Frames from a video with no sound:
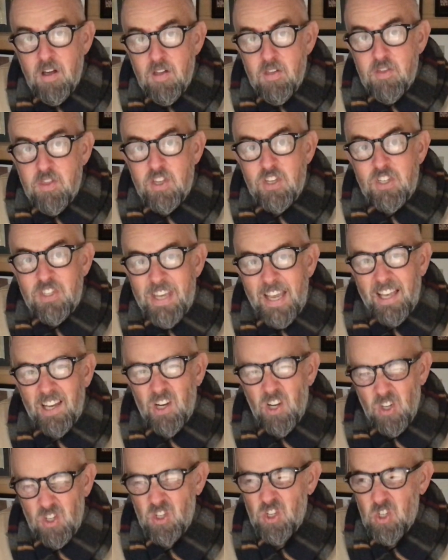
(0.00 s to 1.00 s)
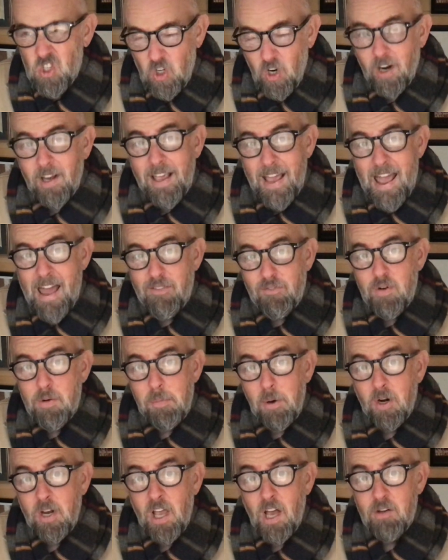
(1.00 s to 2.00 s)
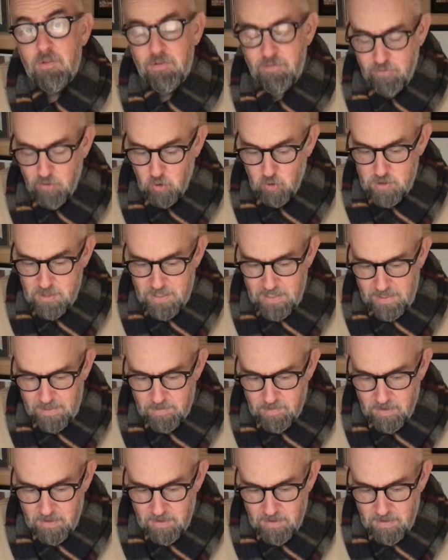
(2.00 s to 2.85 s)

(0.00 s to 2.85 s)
The sickness struck everybody over 14.